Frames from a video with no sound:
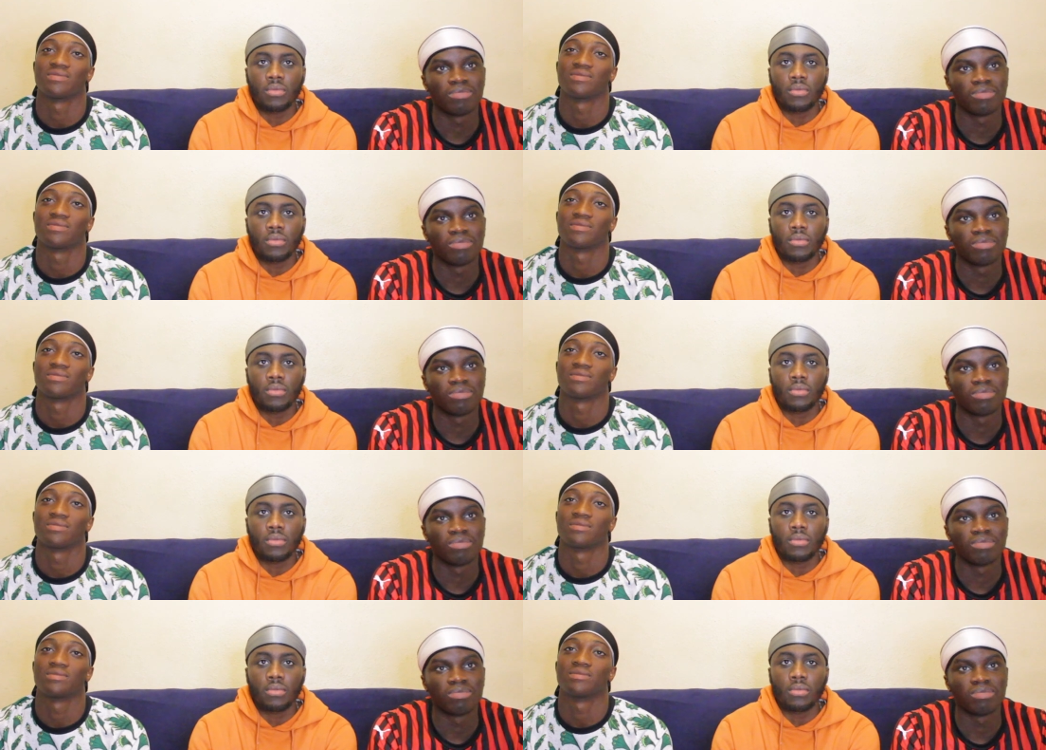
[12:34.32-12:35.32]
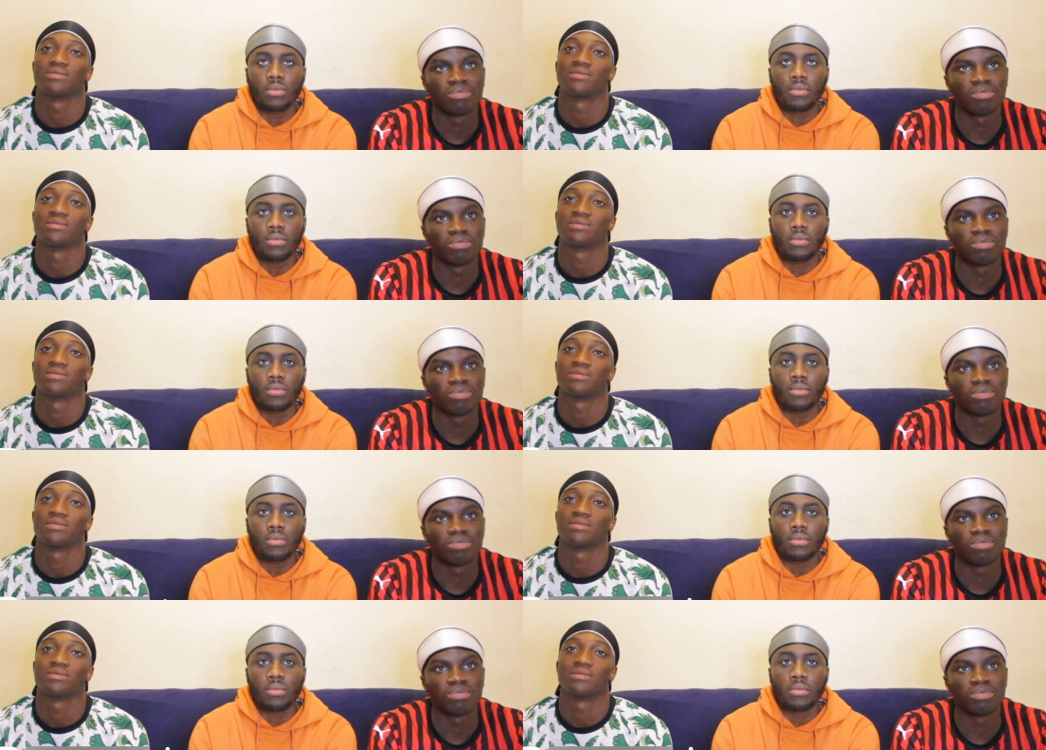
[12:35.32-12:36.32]

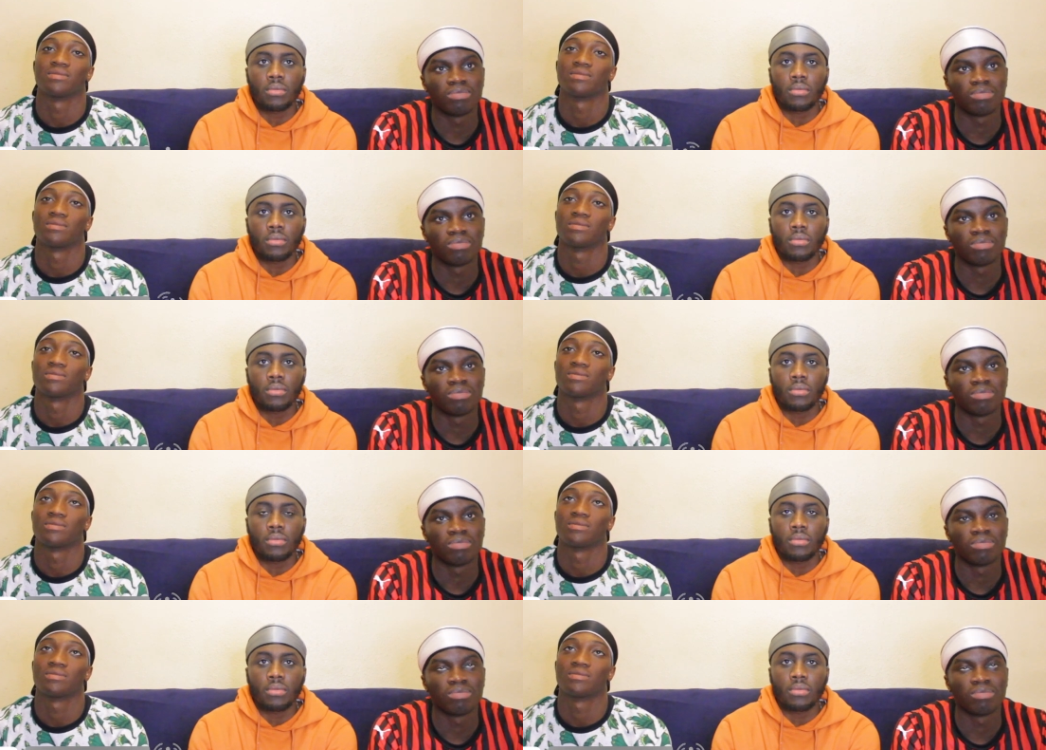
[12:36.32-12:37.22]
No one is speaking in this clip.